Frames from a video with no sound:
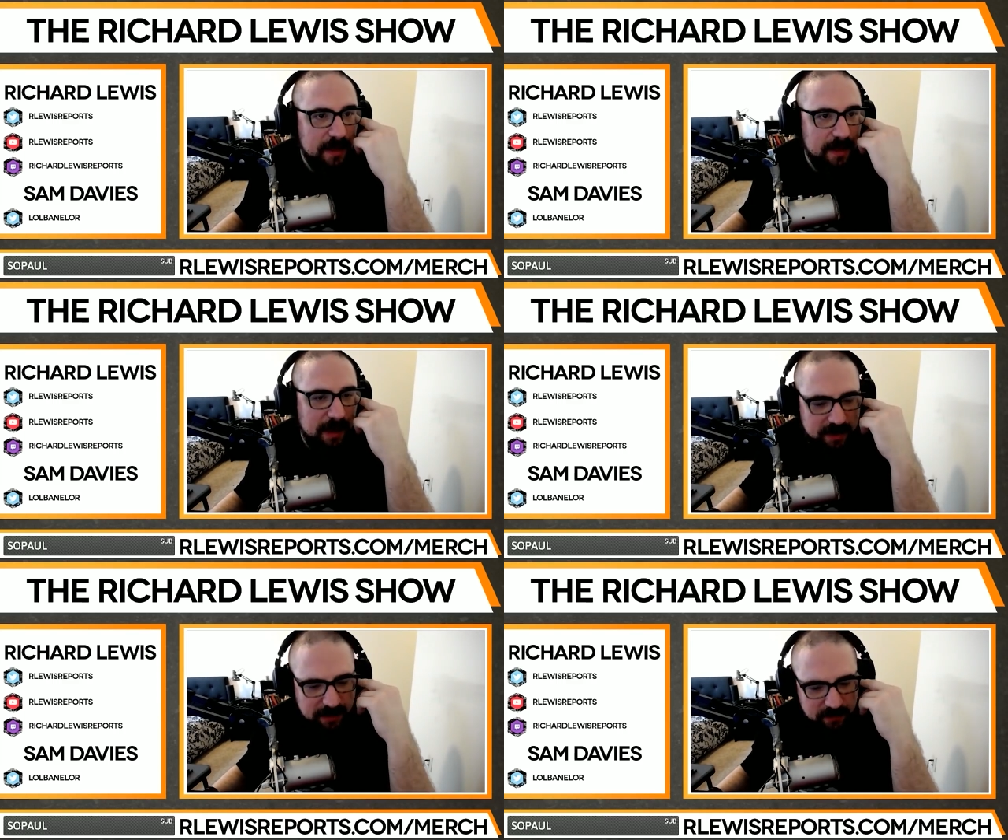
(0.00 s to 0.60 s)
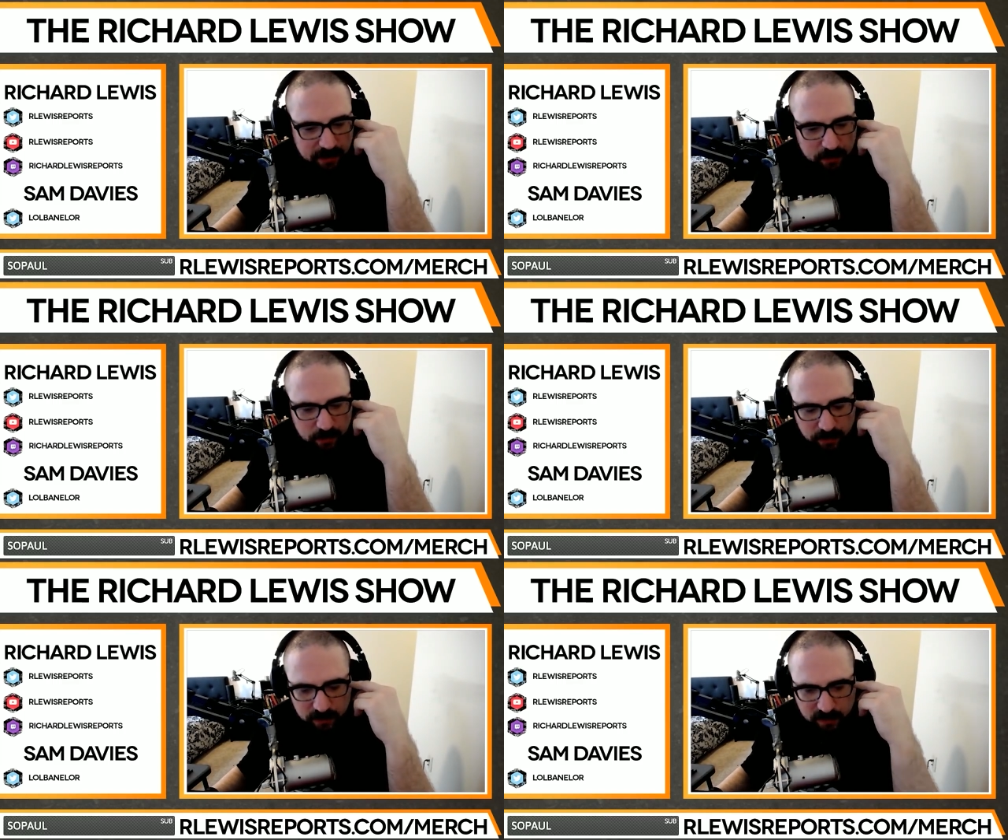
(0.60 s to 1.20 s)
I'll give you
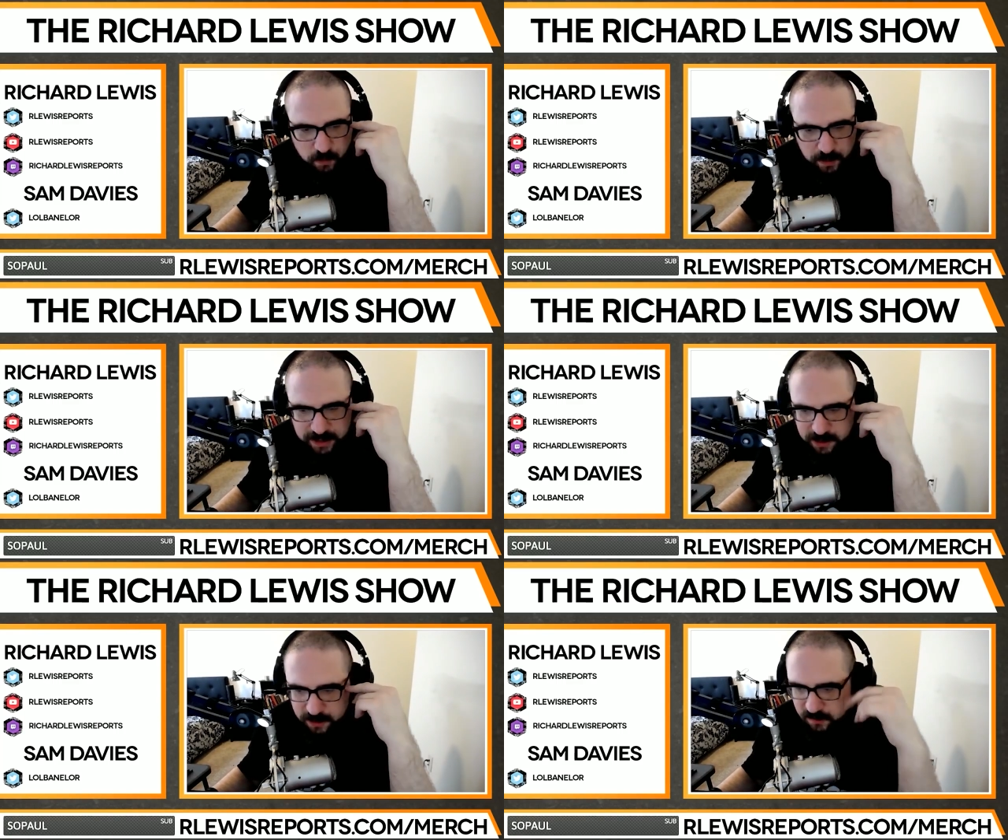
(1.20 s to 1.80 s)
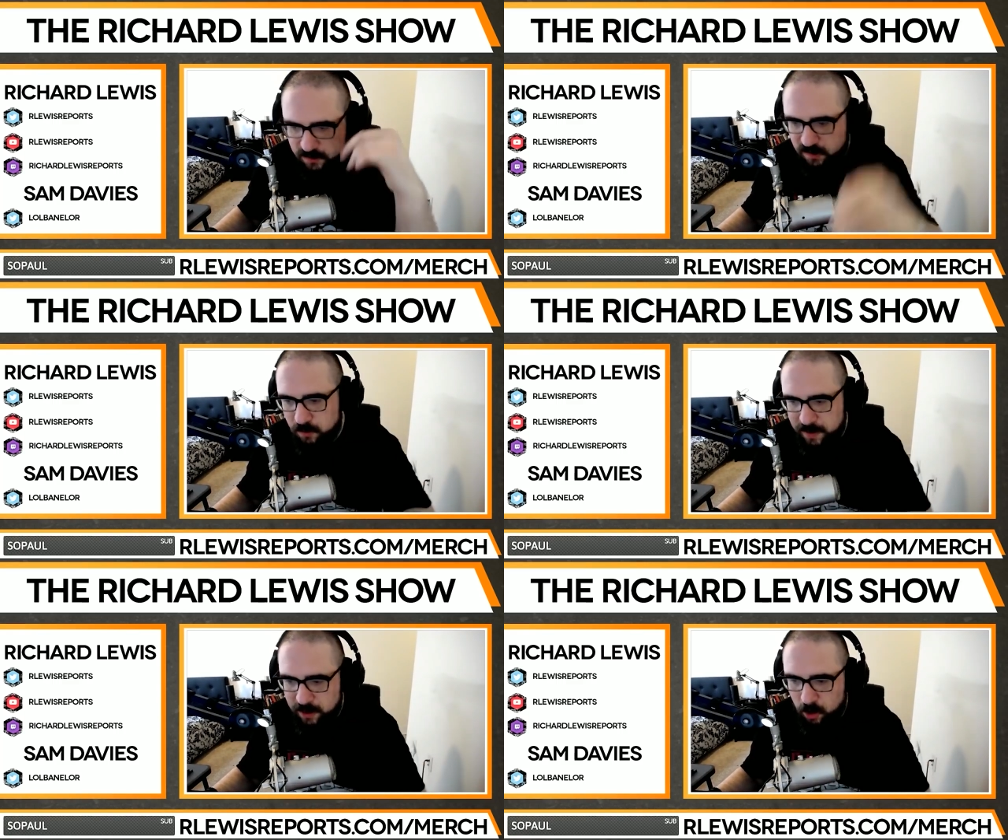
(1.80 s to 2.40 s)
the tweet. You can
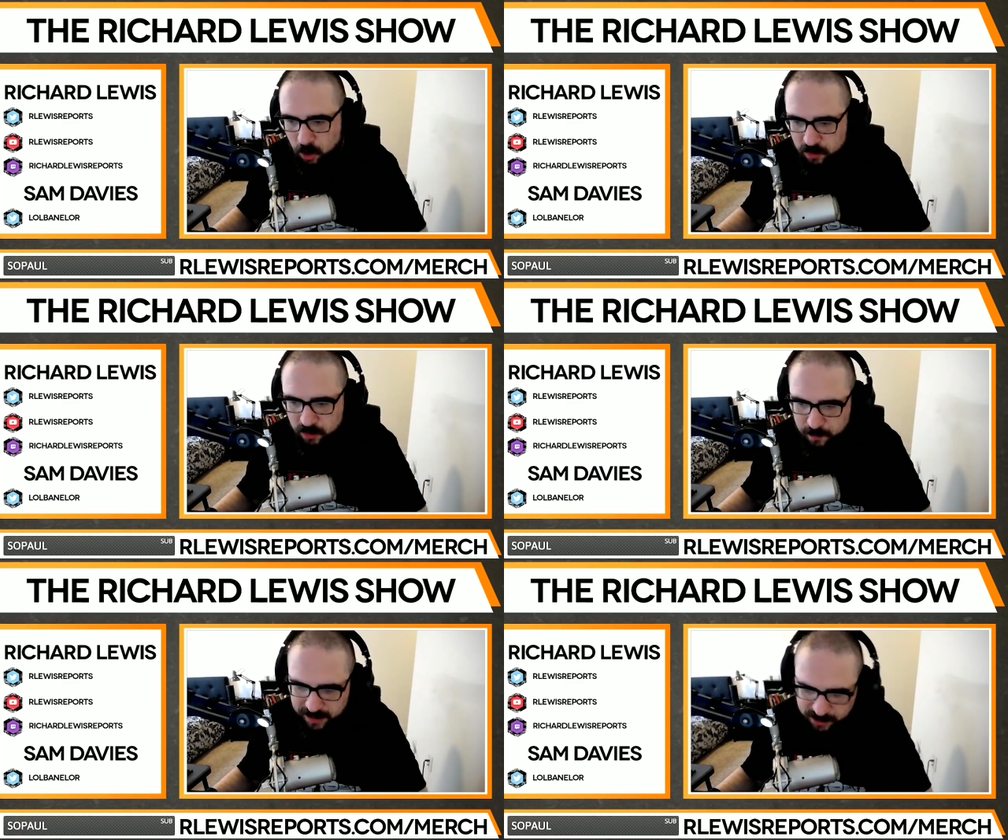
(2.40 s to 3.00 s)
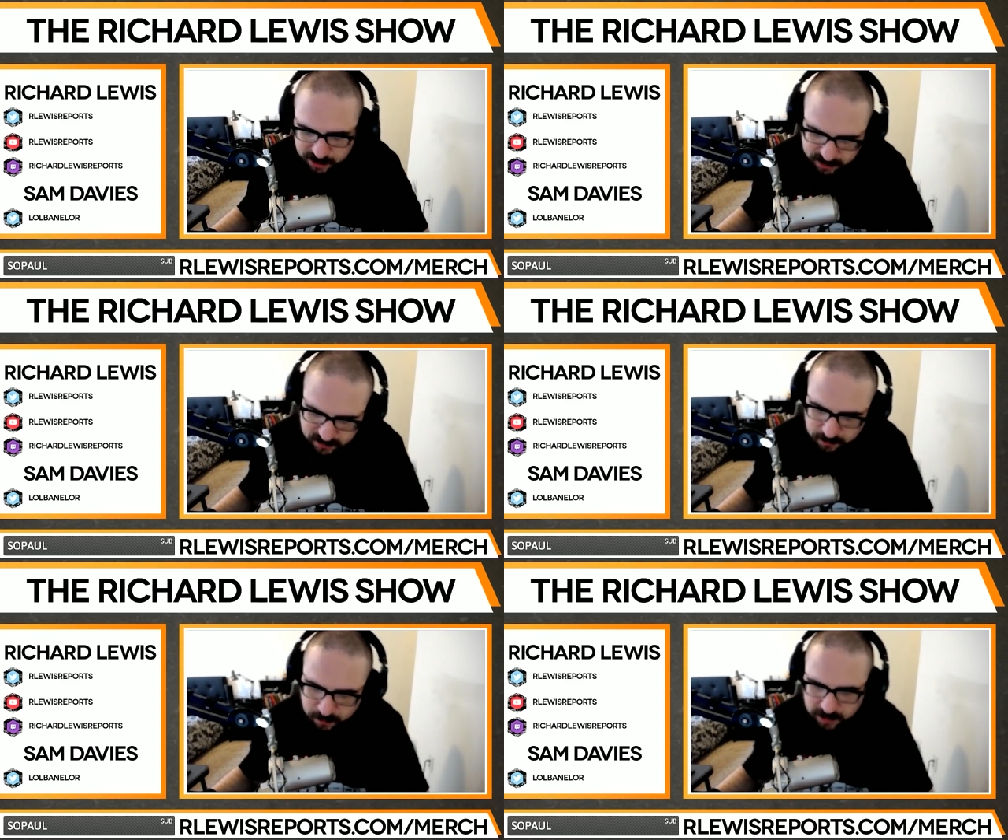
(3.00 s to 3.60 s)
zoom in on the picture.
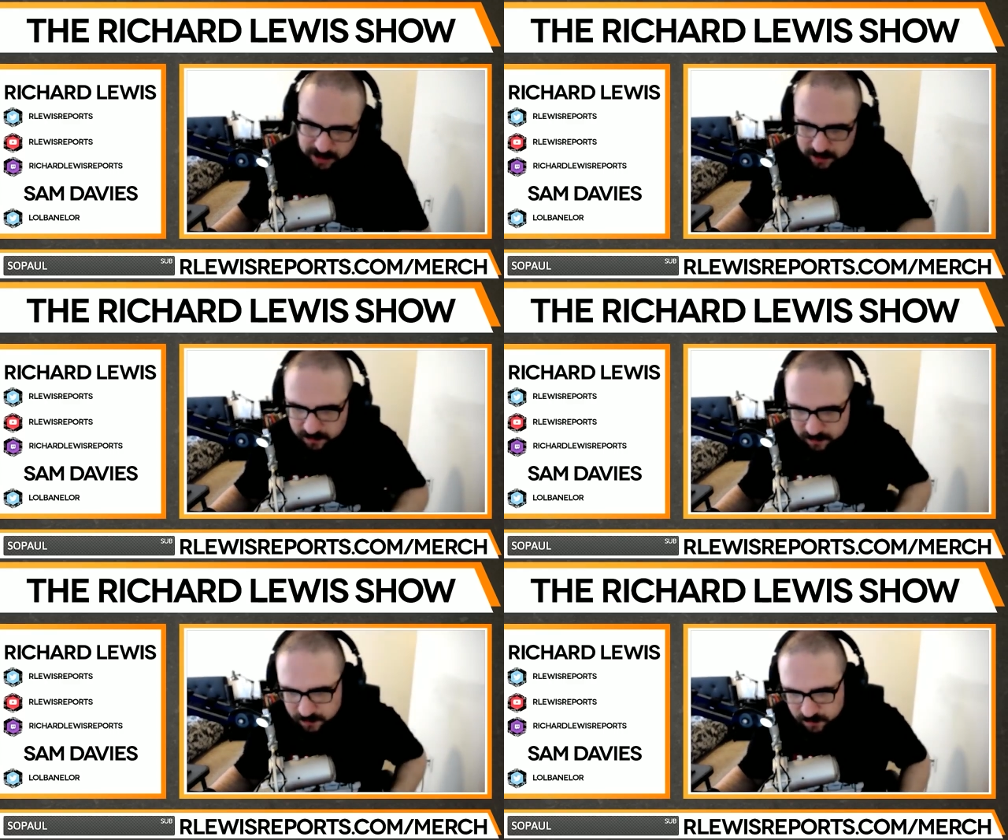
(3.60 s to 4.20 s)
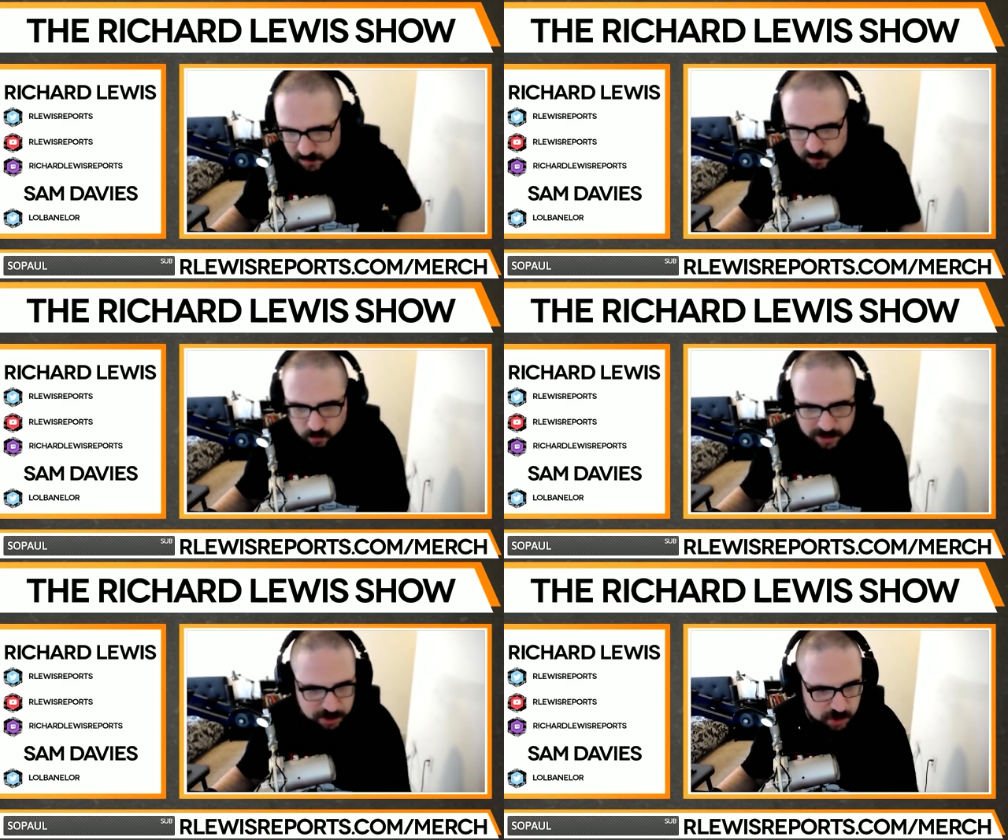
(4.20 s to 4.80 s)
Somebody had
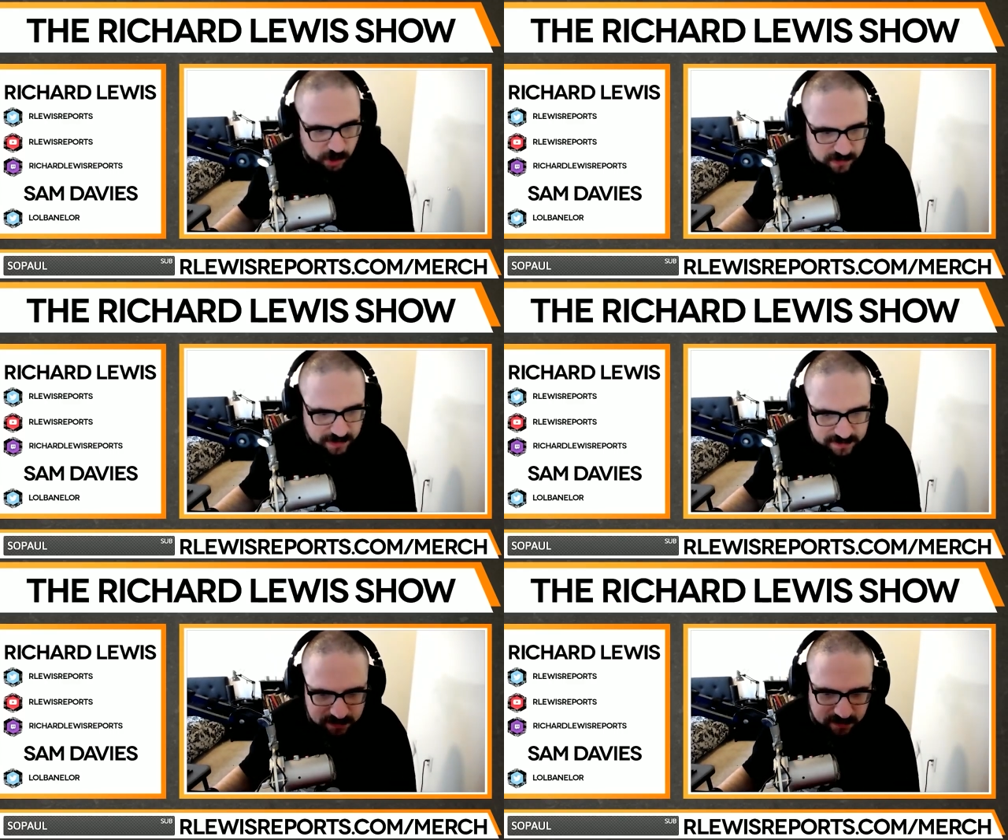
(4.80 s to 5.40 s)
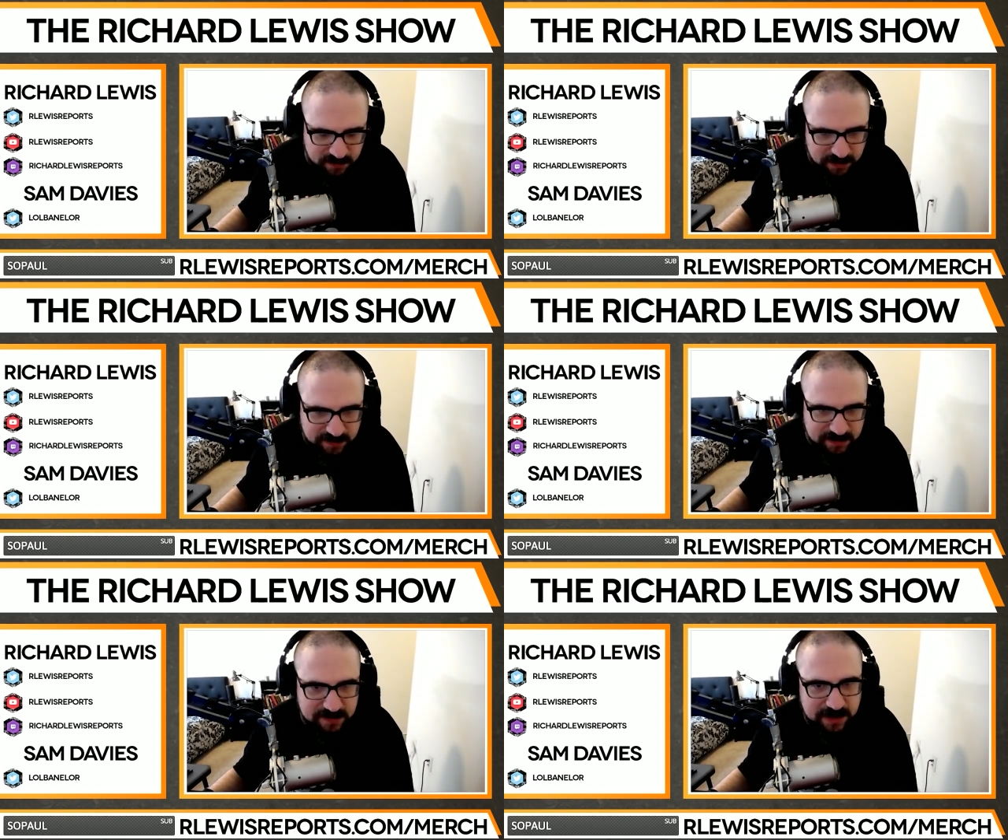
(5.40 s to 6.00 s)
screenshotted this. It doesn't
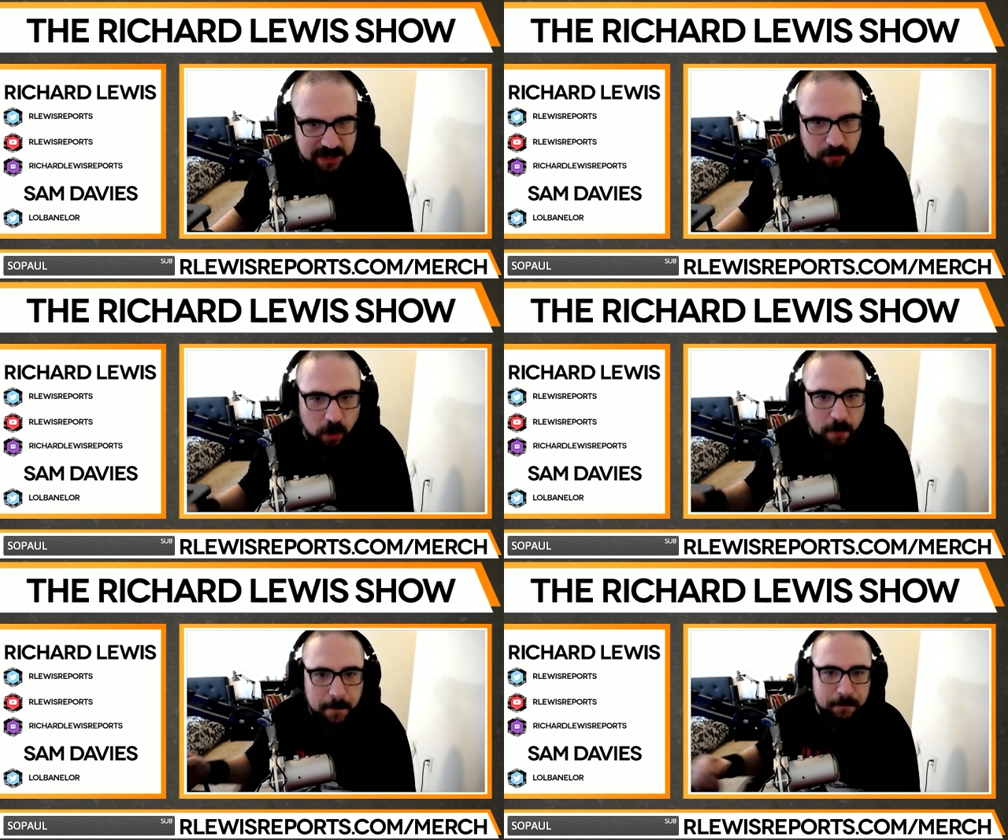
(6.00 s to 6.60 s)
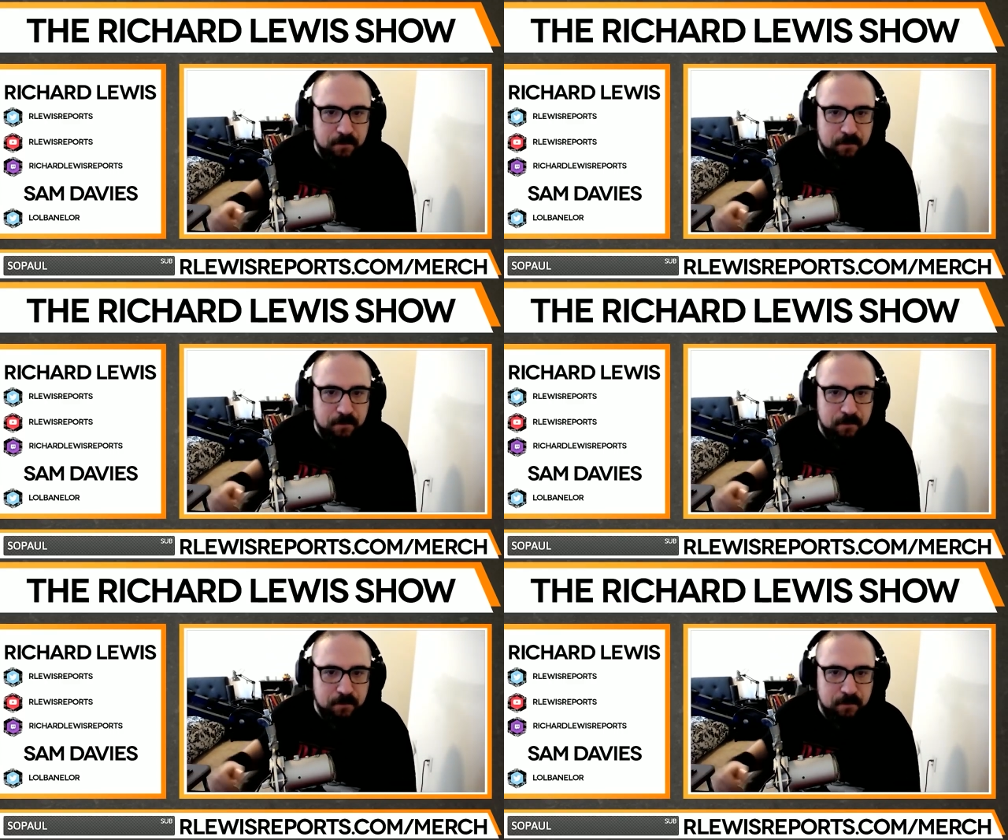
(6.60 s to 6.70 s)
exist anymore.